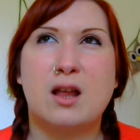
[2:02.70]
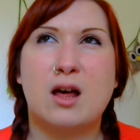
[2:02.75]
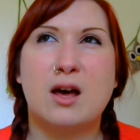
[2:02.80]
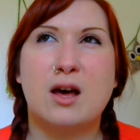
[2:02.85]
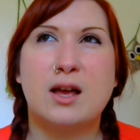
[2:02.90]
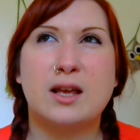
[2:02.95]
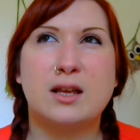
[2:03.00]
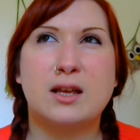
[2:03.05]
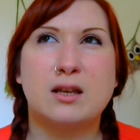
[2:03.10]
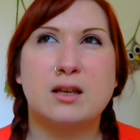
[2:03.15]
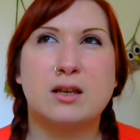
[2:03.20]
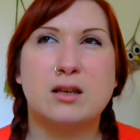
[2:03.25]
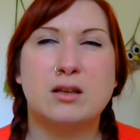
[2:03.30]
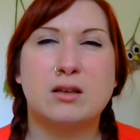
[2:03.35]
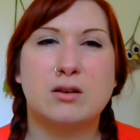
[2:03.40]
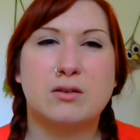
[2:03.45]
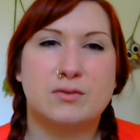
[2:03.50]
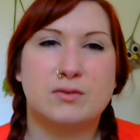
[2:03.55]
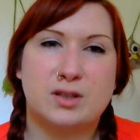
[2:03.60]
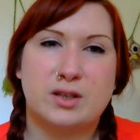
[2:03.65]
like
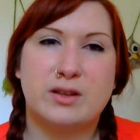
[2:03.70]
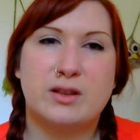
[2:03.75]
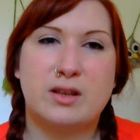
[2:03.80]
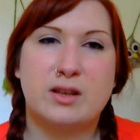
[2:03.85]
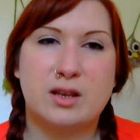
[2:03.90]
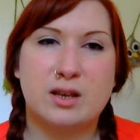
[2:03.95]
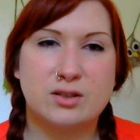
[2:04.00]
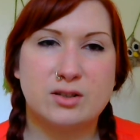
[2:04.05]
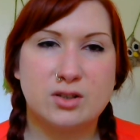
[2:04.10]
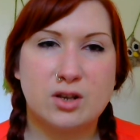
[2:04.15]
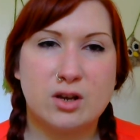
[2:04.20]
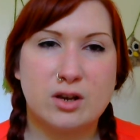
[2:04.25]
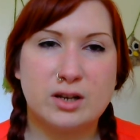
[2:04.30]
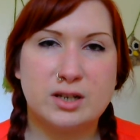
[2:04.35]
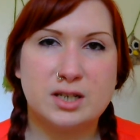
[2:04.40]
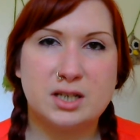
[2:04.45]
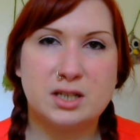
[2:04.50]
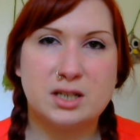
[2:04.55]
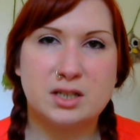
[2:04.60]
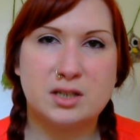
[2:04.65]
obviously the
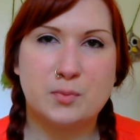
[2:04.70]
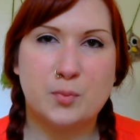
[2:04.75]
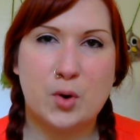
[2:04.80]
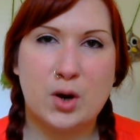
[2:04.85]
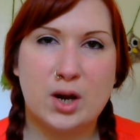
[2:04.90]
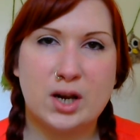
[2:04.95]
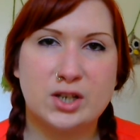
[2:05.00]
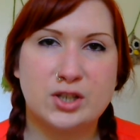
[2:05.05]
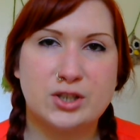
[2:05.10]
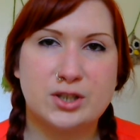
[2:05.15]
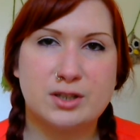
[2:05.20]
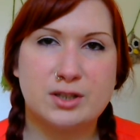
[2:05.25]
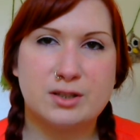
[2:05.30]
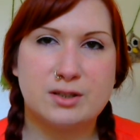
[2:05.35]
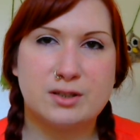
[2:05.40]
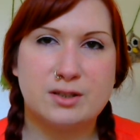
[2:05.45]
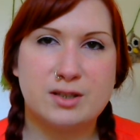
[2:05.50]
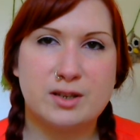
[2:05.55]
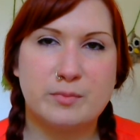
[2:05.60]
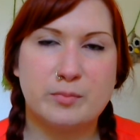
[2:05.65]
anxiety and
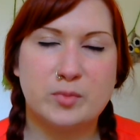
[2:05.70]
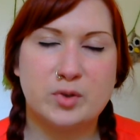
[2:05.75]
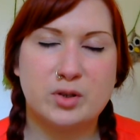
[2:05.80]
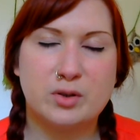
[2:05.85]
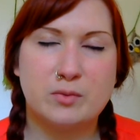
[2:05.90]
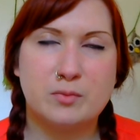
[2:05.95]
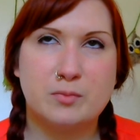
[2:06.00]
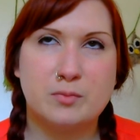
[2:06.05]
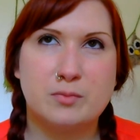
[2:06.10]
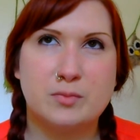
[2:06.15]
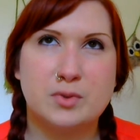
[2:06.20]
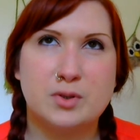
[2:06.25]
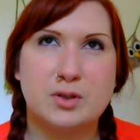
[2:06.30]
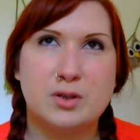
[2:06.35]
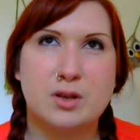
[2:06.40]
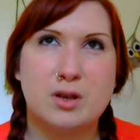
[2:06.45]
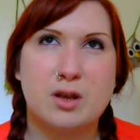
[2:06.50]
depression symptoms,